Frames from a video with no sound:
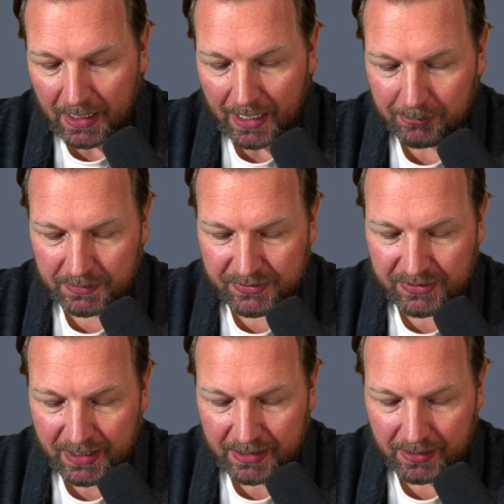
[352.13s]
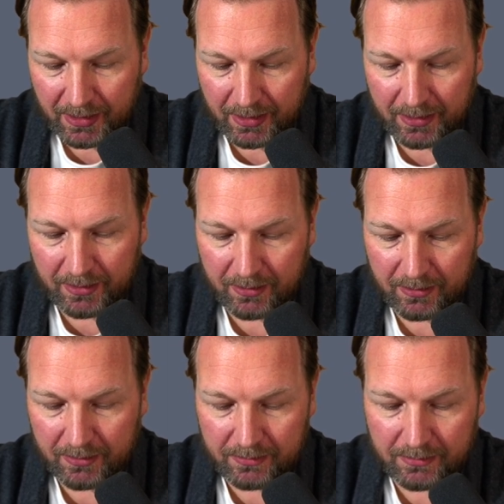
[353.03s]
I'm going to say
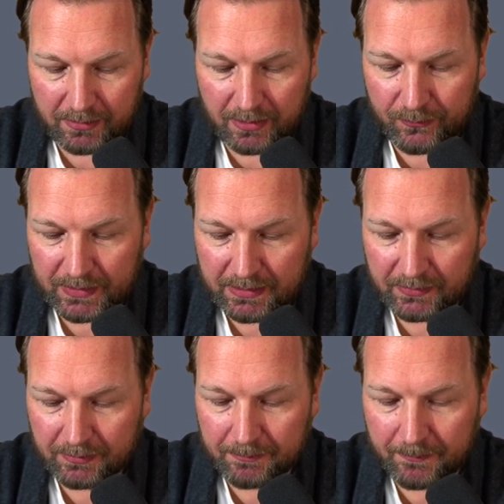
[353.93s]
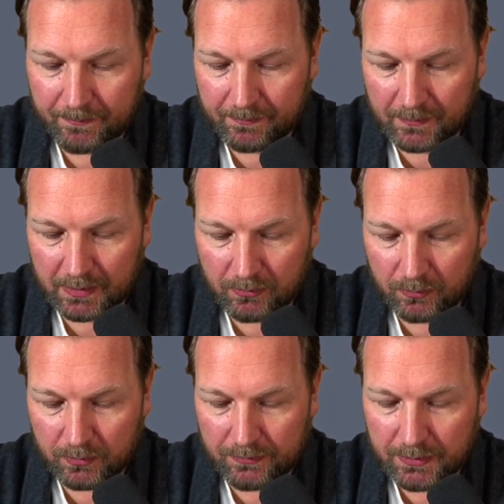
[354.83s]
affiliate
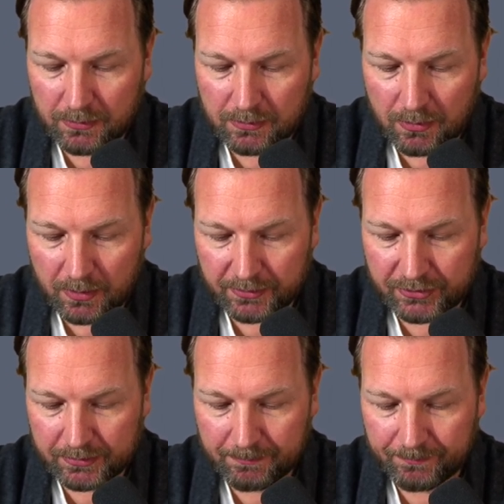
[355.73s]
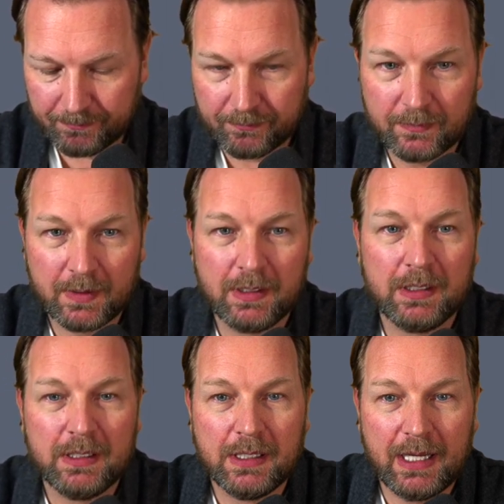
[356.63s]
review course.
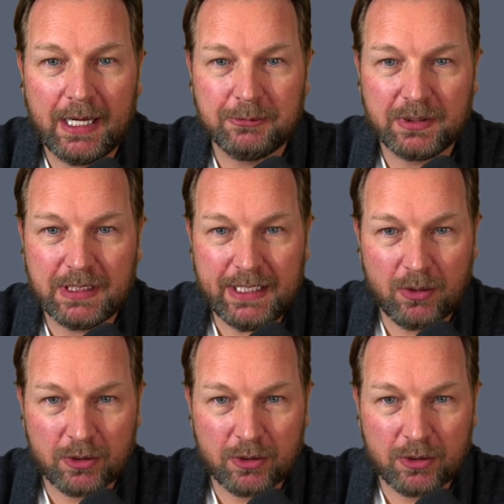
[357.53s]
I'm going to click on